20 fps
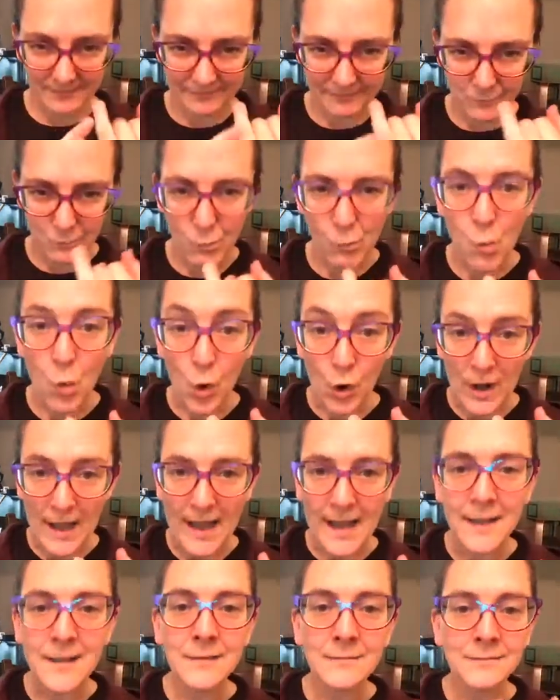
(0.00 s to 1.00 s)

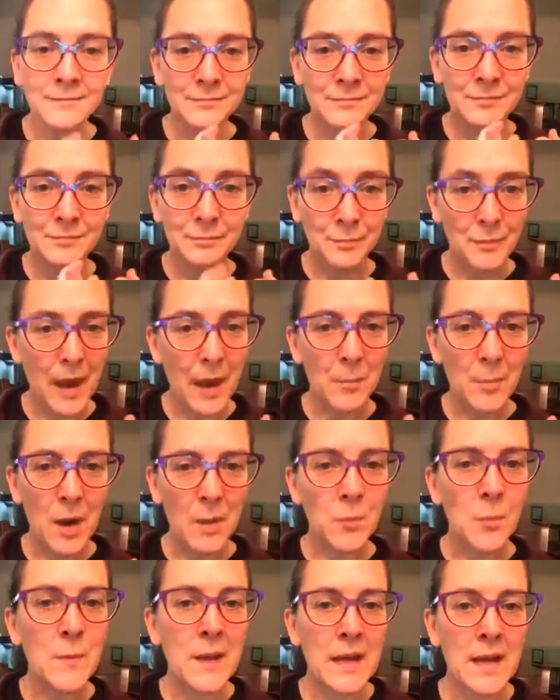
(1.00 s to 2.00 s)
morning, a
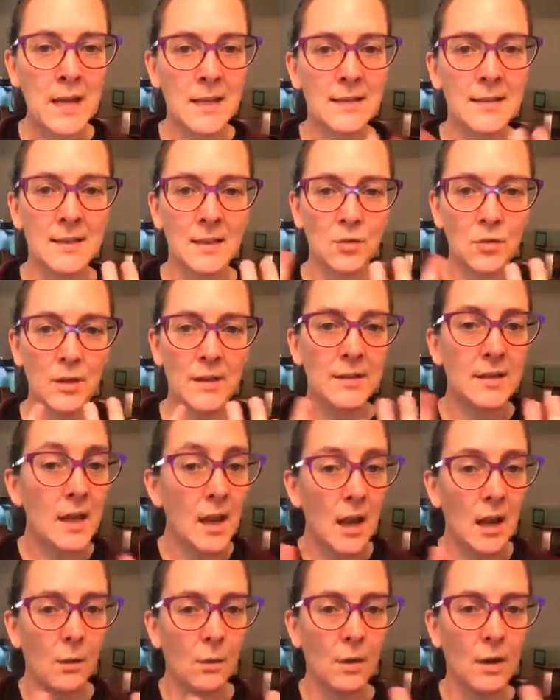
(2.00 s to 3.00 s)
peppermint and a citrus,
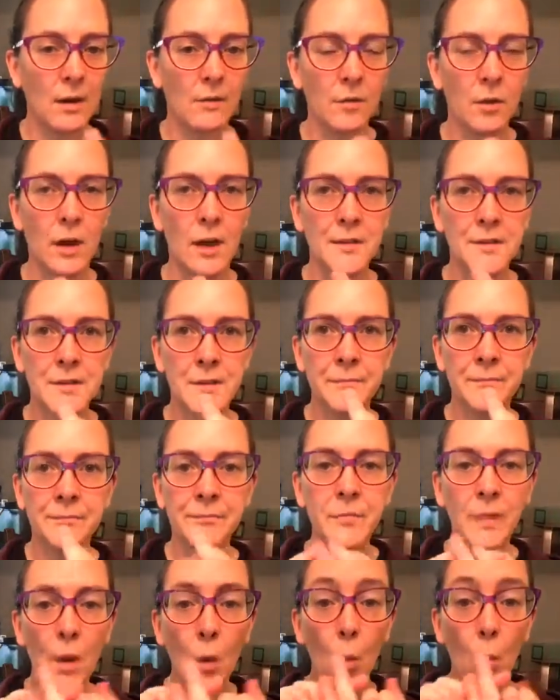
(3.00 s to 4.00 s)
and whatever else.
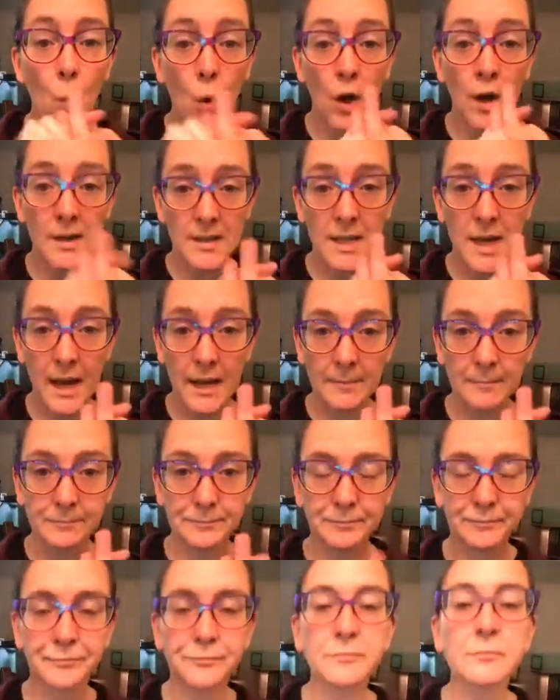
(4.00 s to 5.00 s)
Work time.
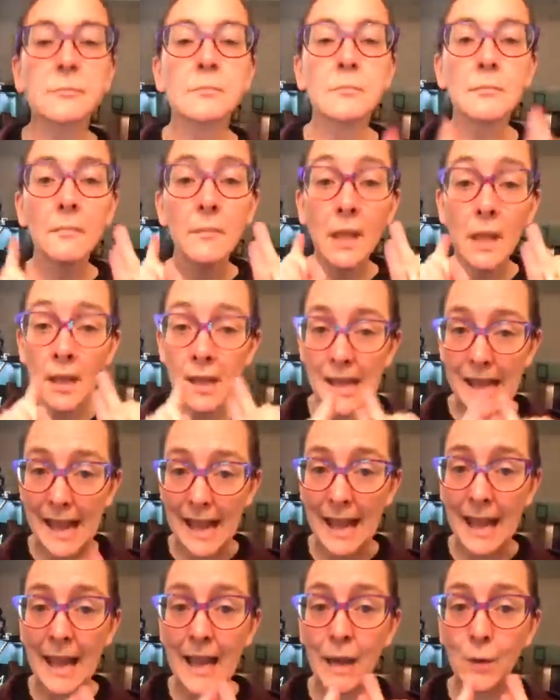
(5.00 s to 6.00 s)

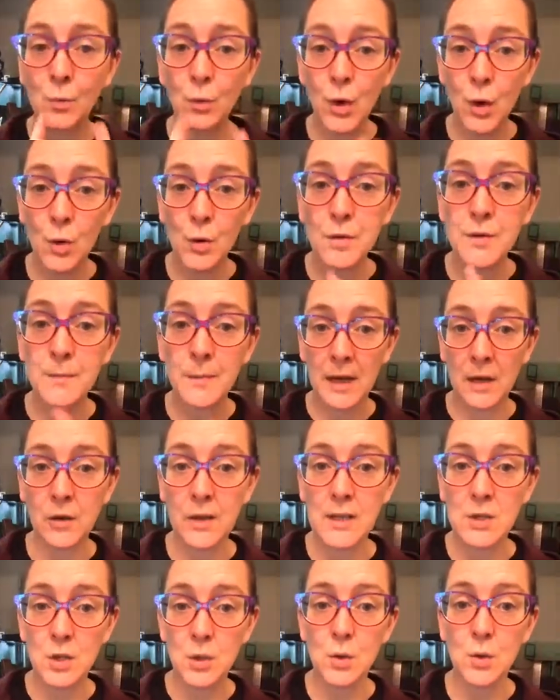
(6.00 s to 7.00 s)
Add rosemary
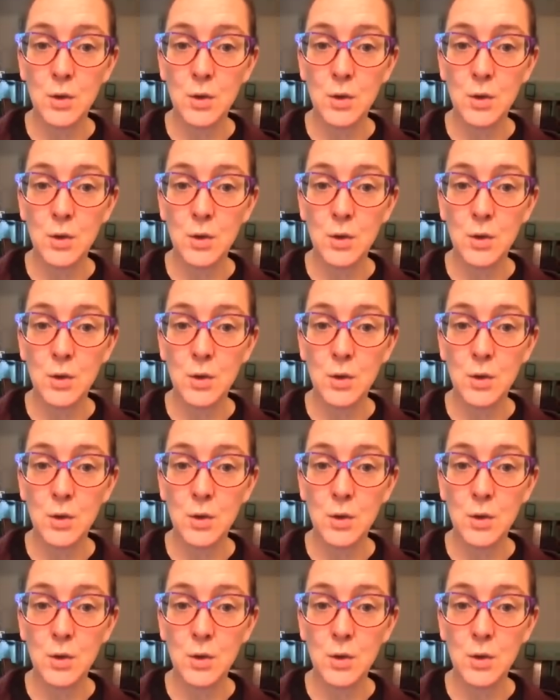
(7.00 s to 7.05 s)
to